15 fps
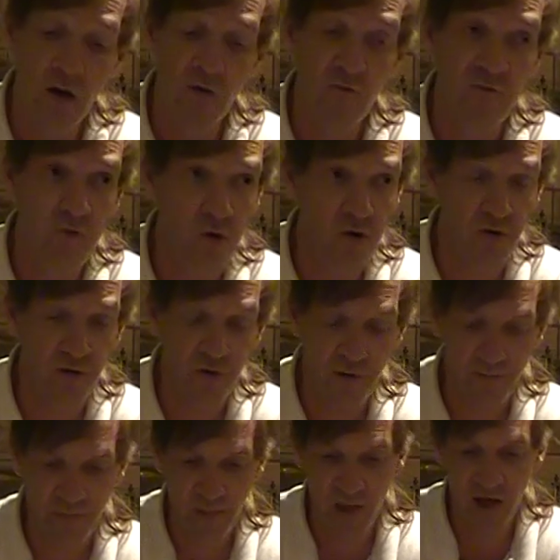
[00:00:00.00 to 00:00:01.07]
Fourth,
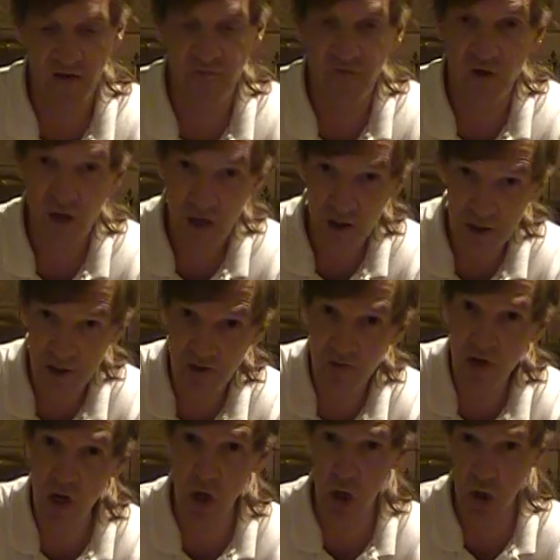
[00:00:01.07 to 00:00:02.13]
if the
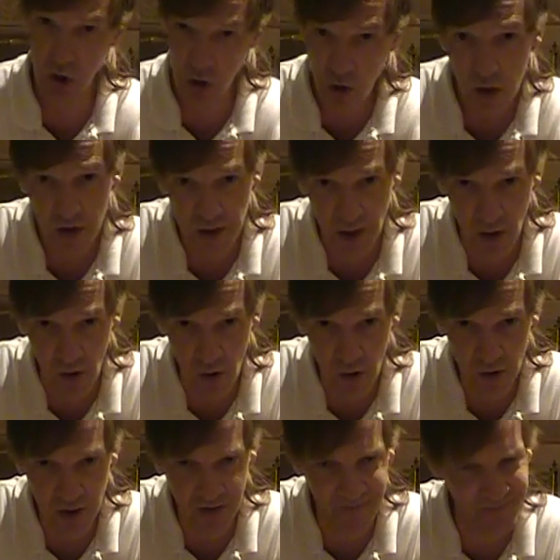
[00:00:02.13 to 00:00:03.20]
instrument looks old,
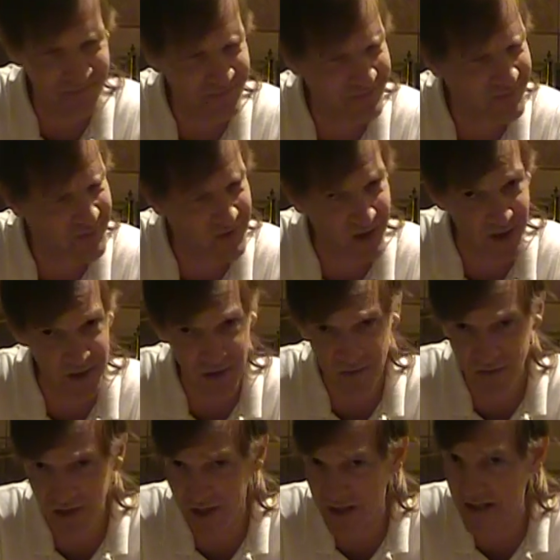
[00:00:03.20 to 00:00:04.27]
doesn't
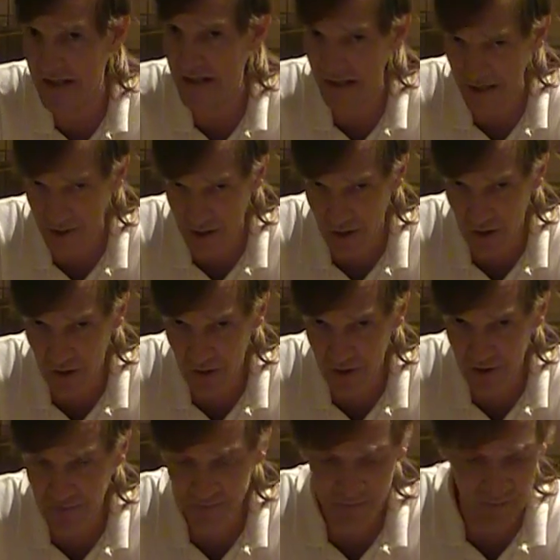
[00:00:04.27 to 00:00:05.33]
mean it is old.
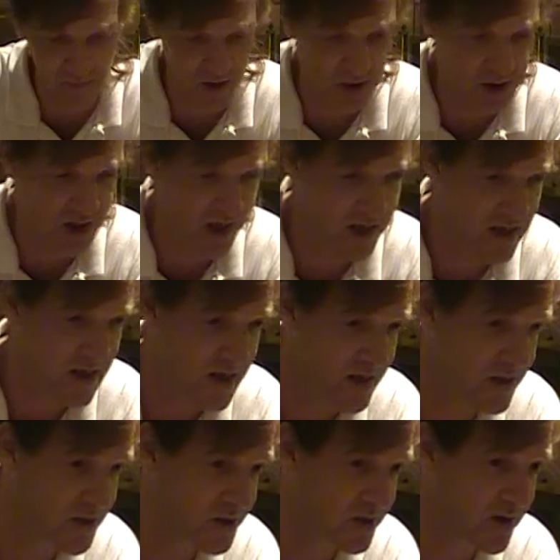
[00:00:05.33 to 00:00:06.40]
The
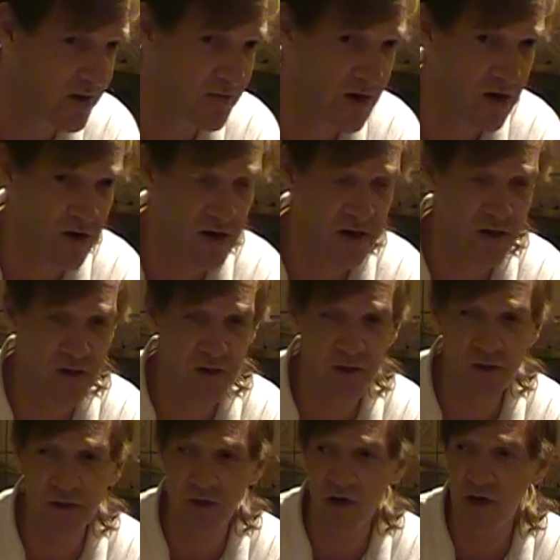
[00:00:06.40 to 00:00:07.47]
Chinese, the
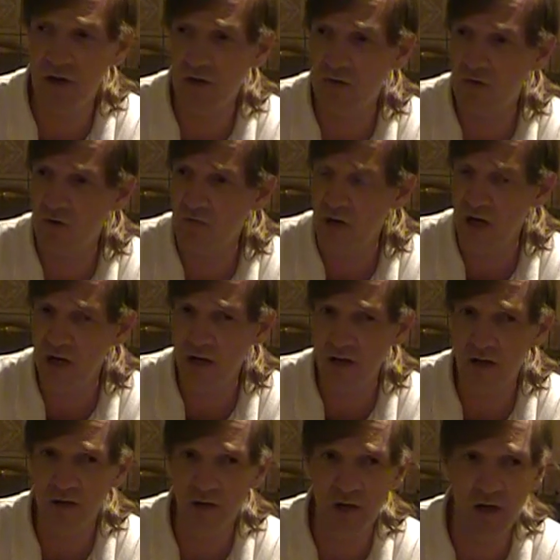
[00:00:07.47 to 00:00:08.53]
Americans, the
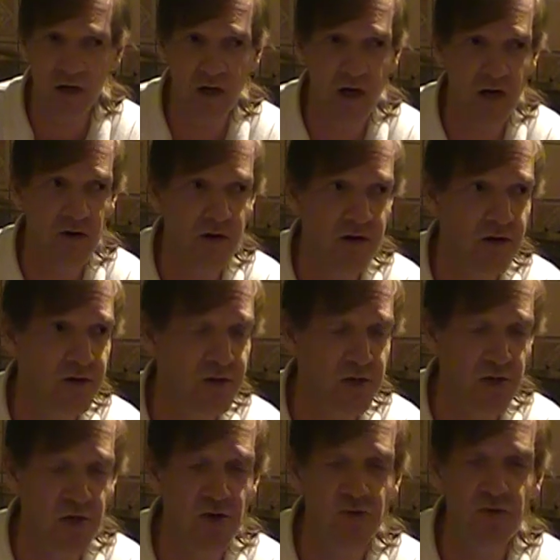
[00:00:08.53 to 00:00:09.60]
Romanians, Hungarians,
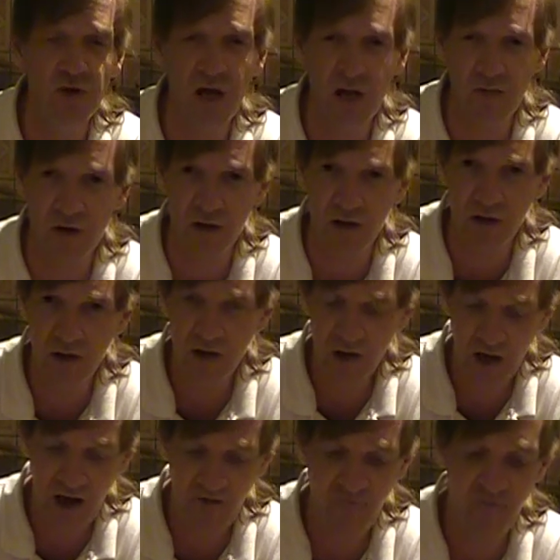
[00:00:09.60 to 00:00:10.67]
you name it,
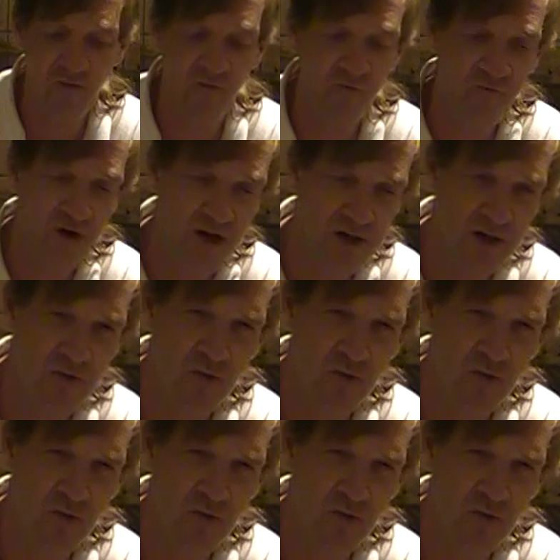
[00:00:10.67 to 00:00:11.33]
have perfected